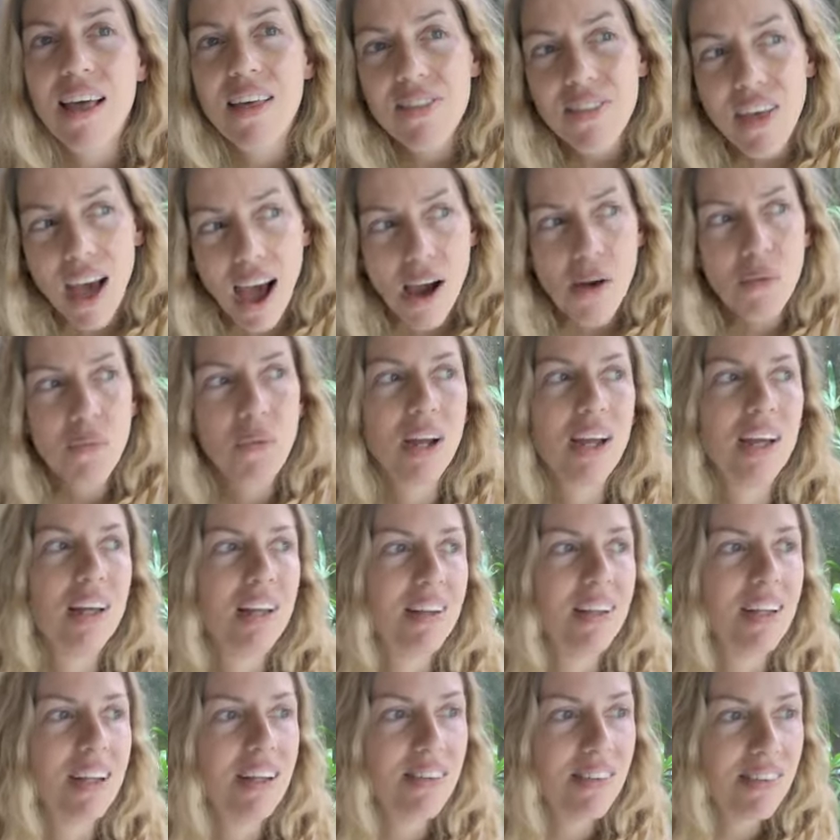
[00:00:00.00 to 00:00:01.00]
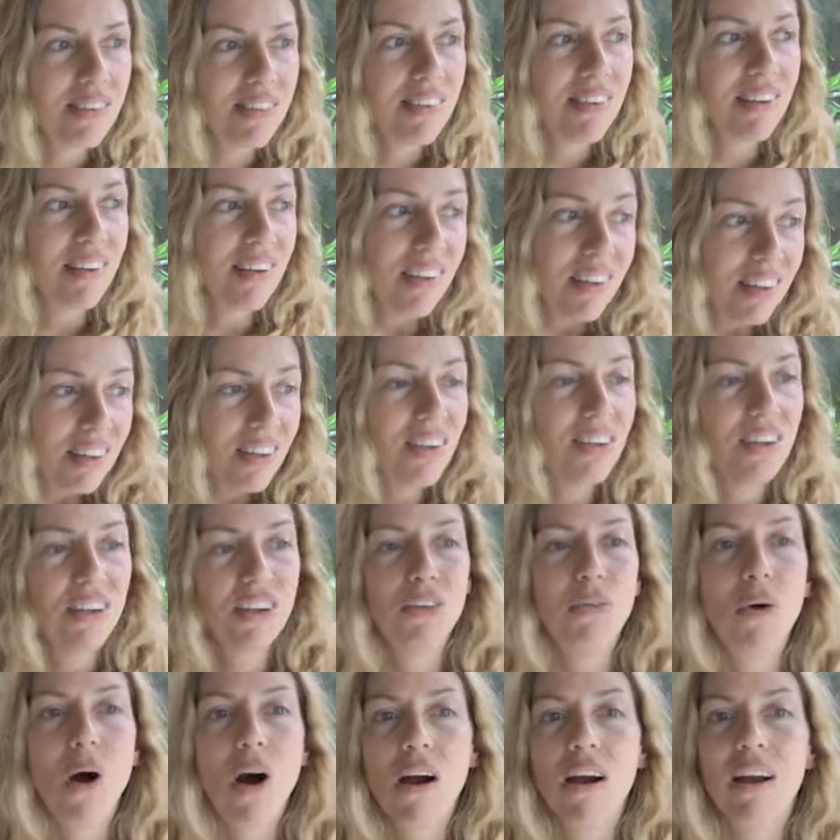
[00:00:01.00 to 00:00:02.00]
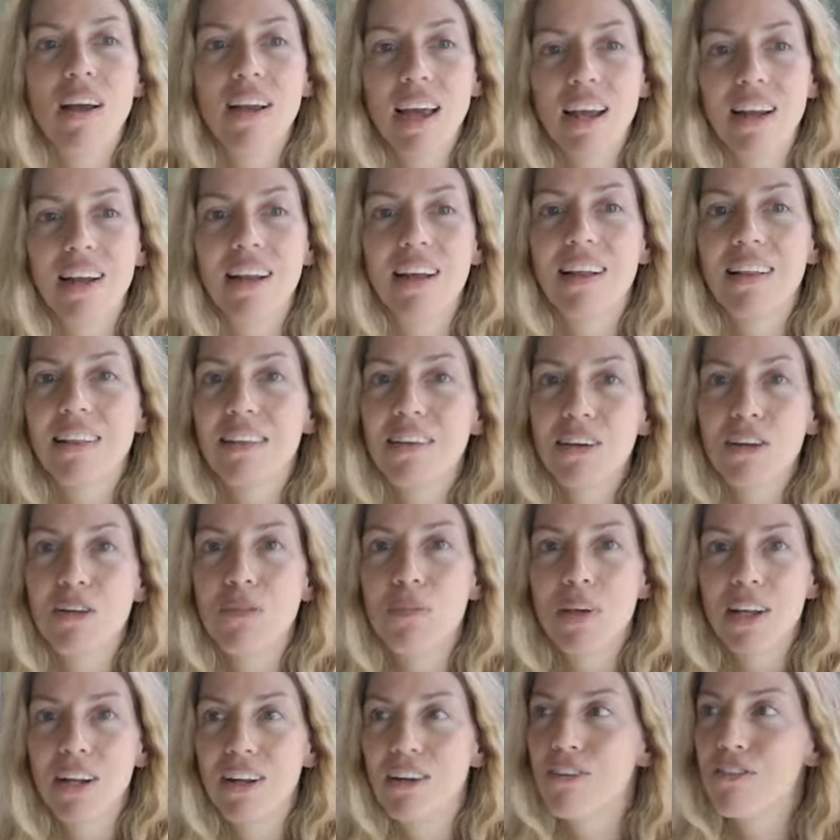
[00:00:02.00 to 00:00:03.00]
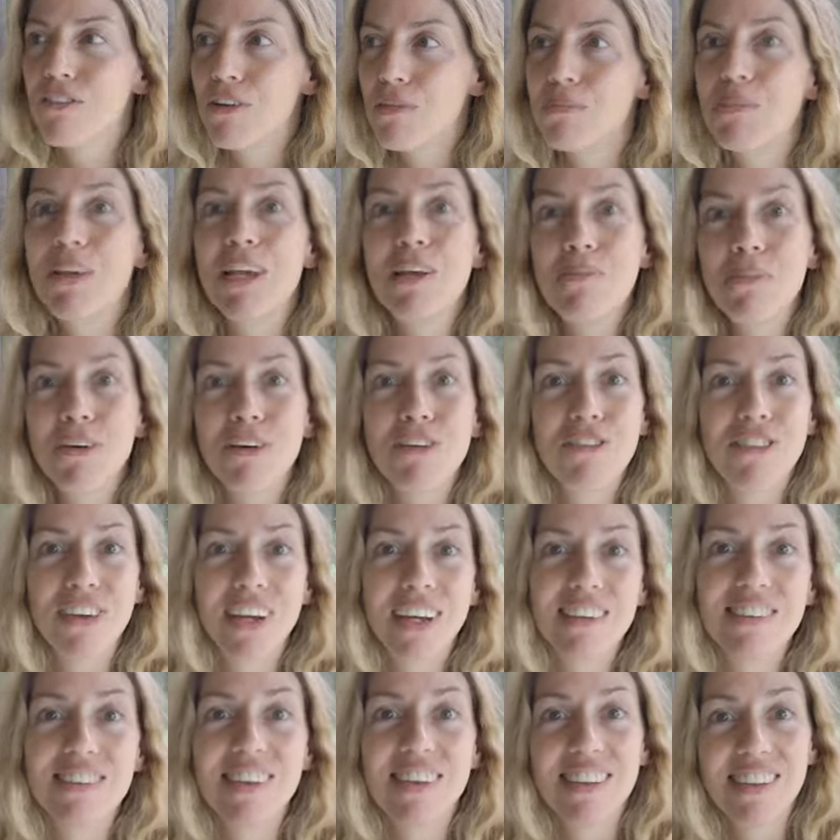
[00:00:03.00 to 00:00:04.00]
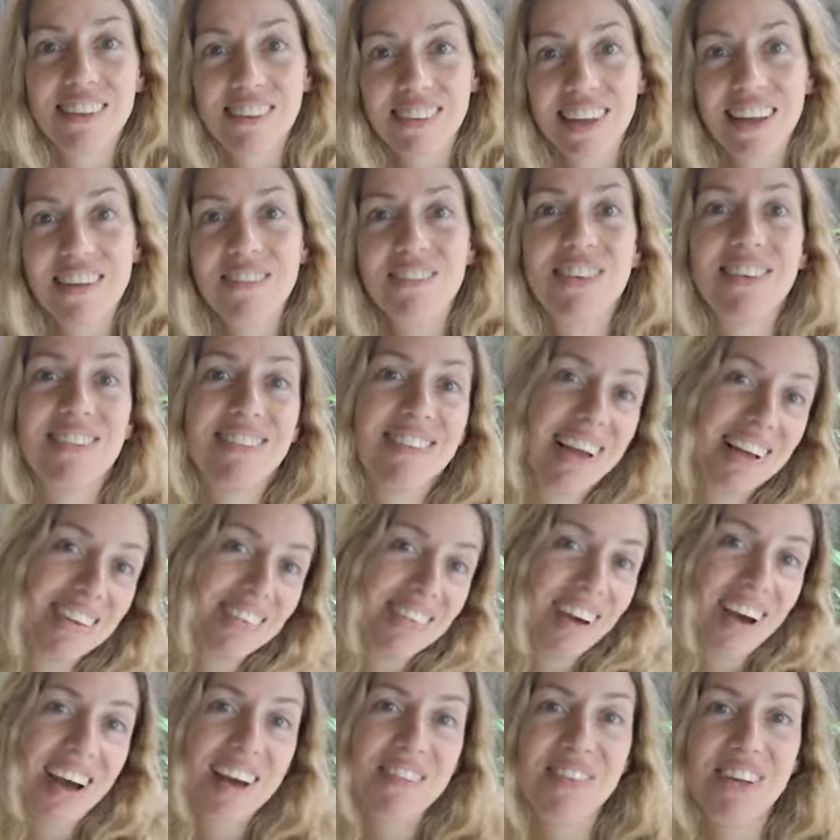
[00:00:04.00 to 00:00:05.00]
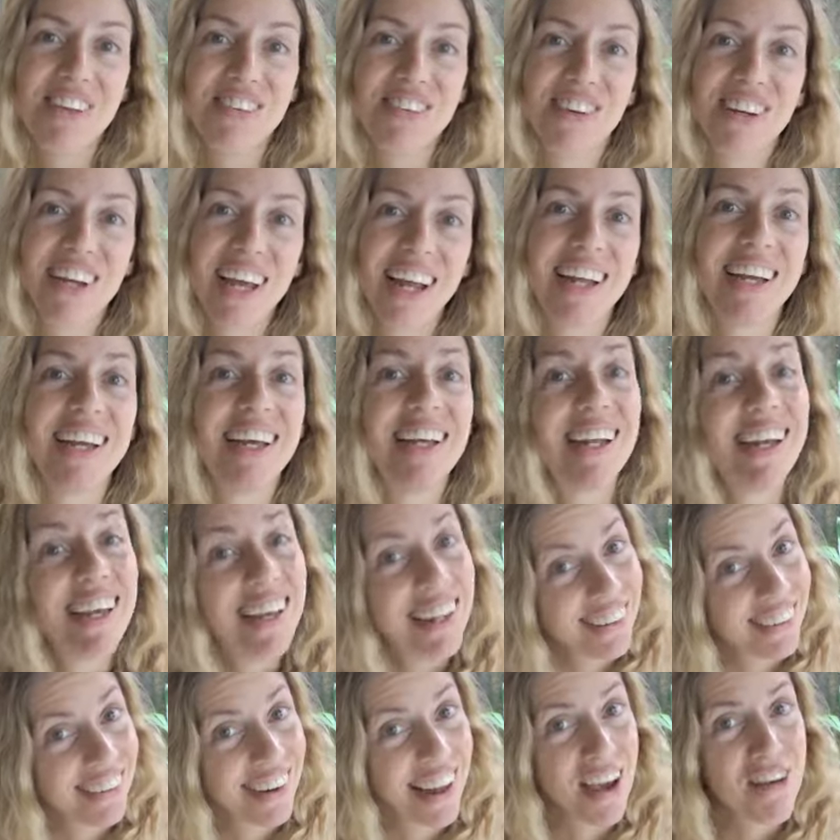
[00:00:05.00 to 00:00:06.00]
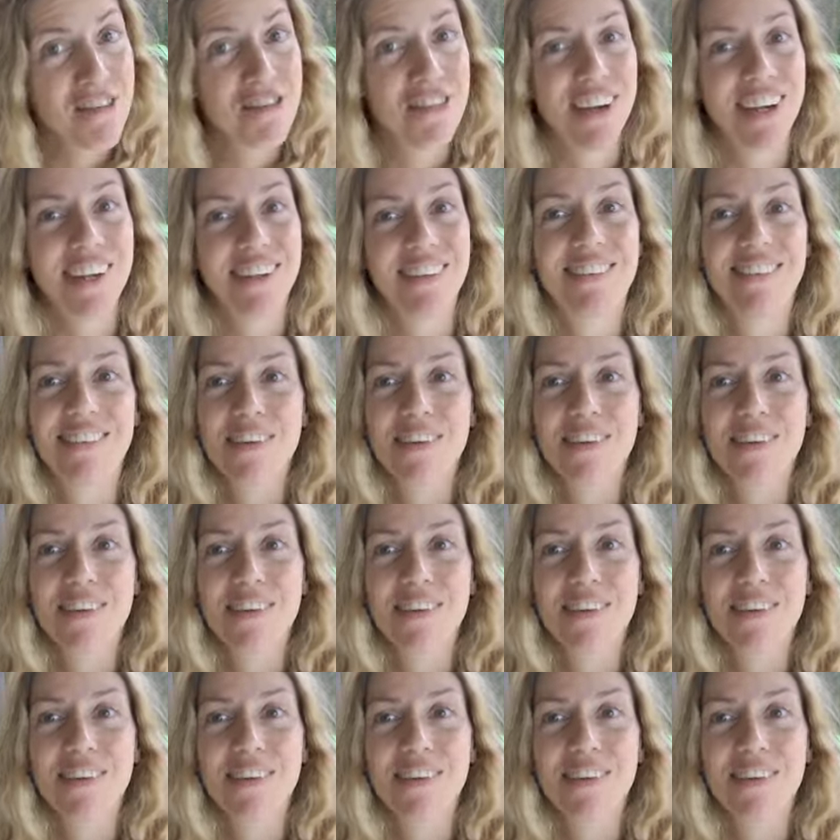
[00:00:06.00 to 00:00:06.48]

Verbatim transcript: That way at least you, you are getting a little bit of a people fix at the same time as you're getting an internet fix.